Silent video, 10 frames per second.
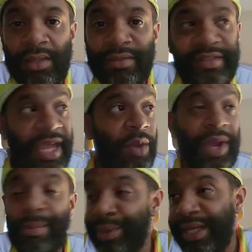Same
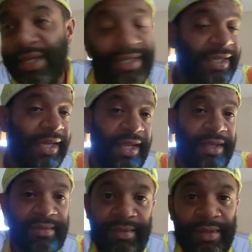way Brett Hundley did.
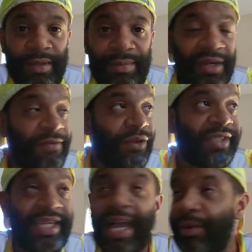But
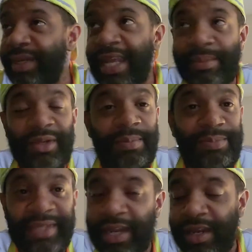unfortunately, I wasn't able to
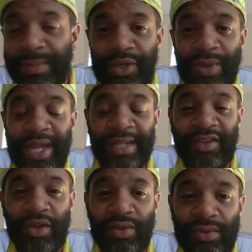tear him a new
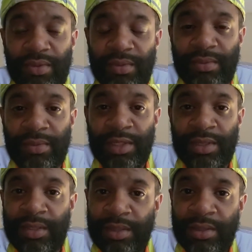asshole.
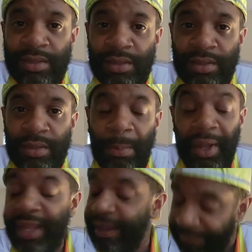
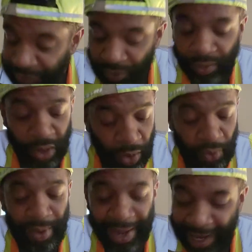But if you
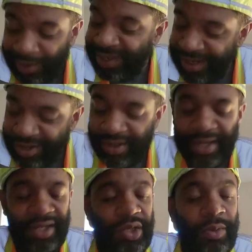go out here
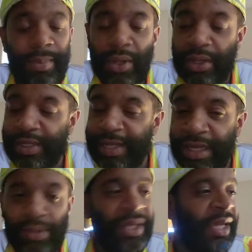and you ball
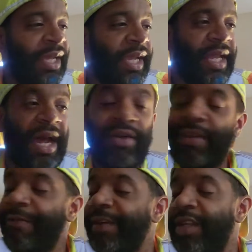out, and I don't
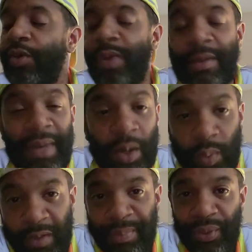give a fuck you win by
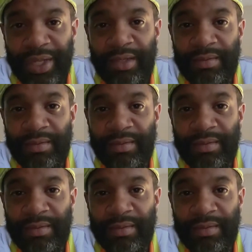one point,